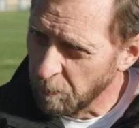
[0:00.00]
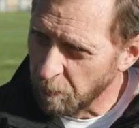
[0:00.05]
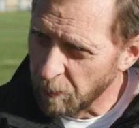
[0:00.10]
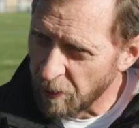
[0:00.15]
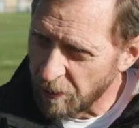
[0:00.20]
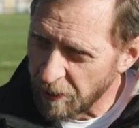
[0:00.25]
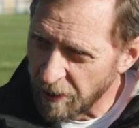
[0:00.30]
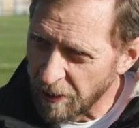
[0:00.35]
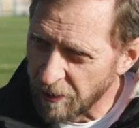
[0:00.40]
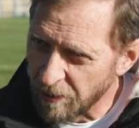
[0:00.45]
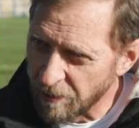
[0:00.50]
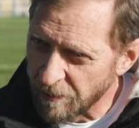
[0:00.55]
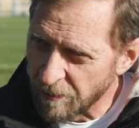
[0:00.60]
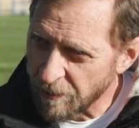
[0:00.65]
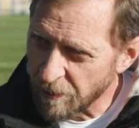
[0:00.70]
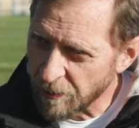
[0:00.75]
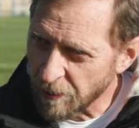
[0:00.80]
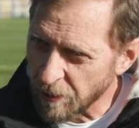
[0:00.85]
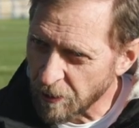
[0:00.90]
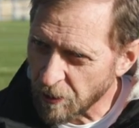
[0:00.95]
within
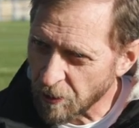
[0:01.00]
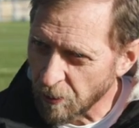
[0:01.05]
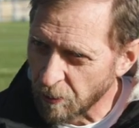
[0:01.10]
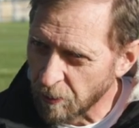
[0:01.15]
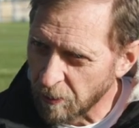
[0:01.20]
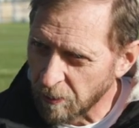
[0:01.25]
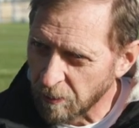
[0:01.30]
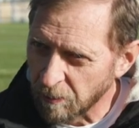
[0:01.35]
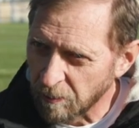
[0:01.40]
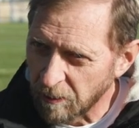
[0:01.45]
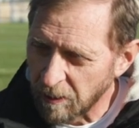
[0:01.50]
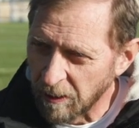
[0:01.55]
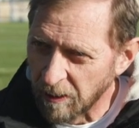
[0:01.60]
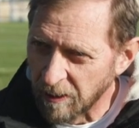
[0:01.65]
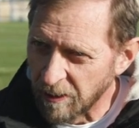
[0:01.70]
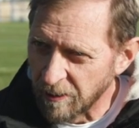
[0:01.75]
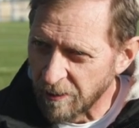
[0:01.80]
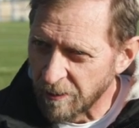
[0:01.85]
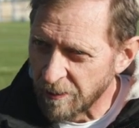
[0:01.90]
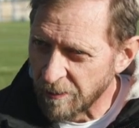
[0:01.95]
the soil
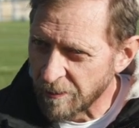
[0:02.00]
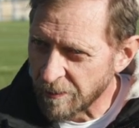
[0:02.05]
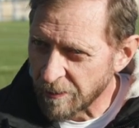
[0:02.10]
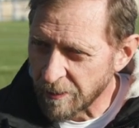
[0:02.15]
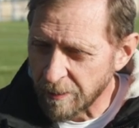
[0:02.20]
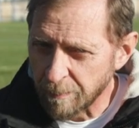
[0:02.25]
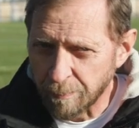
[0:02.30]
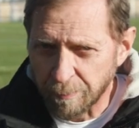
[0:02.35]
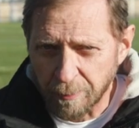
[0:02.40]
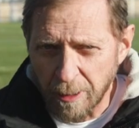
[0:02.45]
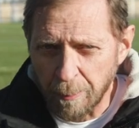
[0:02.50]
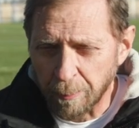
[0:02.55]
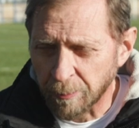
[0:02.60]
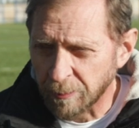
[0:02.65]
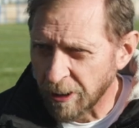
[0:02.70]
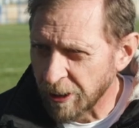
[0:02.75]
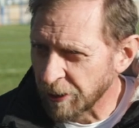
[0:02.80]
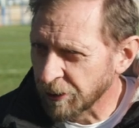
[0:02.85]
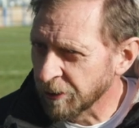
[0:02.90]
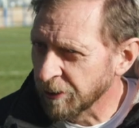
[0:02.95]
and the
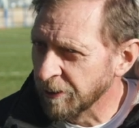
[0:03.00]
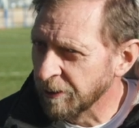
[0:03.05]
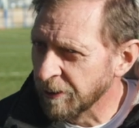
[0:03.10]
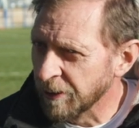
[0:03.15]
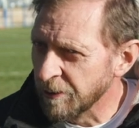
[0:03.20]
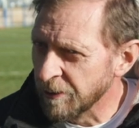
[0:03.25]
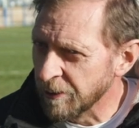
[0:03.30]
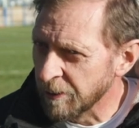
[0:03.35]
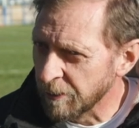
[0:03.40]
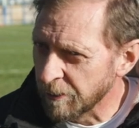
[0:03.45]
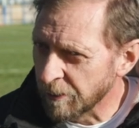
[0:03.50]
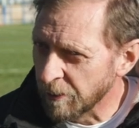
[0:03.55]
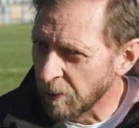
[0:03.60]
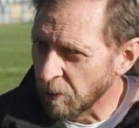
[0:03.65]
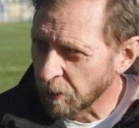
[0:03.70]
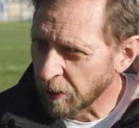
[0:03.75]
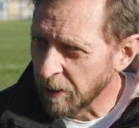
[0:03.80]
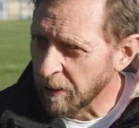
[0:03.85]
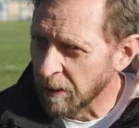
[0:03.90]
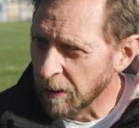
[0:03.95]
preparation and the
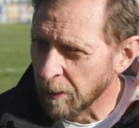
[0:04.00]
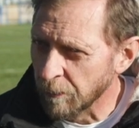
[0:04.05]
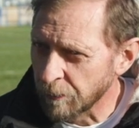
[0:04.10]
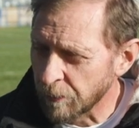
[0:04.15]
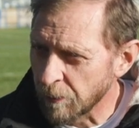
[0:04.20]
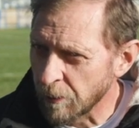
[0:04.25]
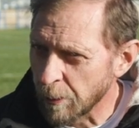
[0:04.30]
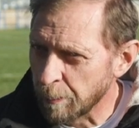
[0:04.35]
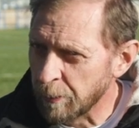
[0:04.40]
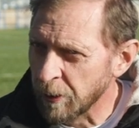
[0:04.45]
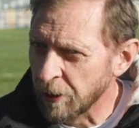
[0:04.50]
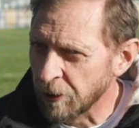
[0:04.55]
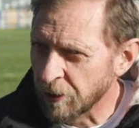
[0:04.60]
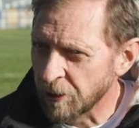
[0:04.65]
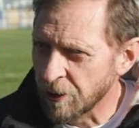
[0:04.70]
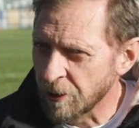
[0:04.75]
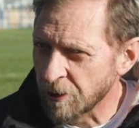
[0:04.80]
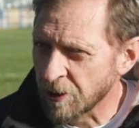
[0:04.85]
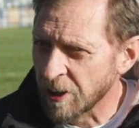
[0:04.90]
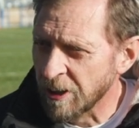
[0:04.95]
looking after the
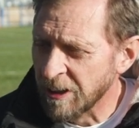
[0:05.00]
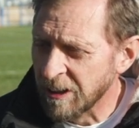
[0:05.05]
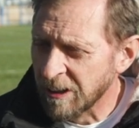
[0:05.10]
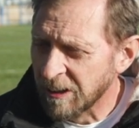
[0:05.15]
pitches